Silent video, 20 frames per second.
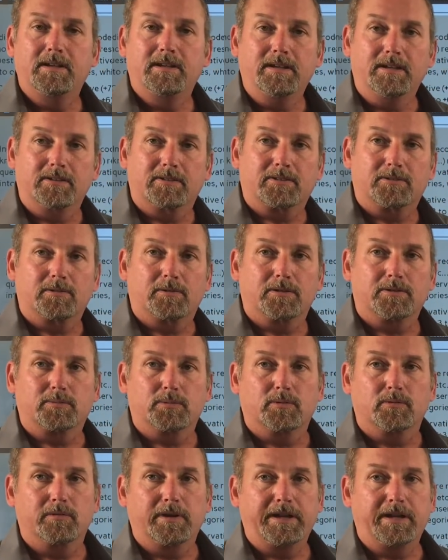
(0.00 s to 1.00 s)
and scores
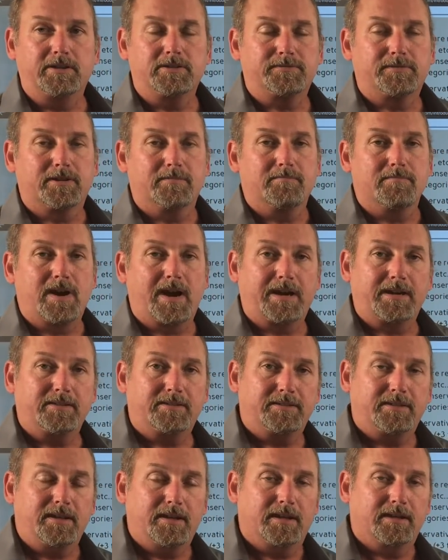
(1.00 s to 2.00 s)
will range from
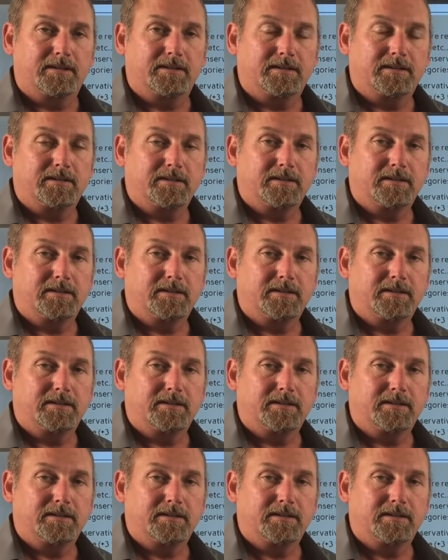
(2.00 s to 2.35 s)
-10,